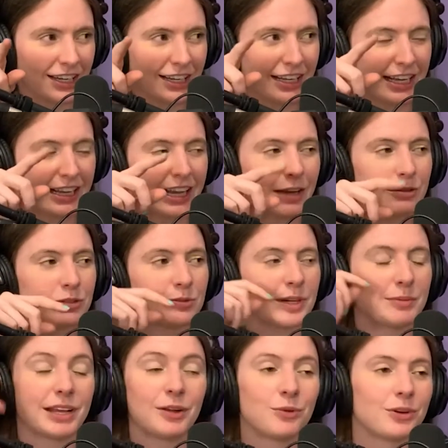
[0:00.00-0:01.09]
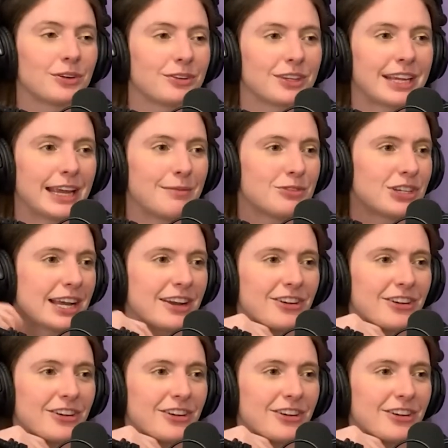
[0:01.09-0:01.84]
And that was when my world came shattering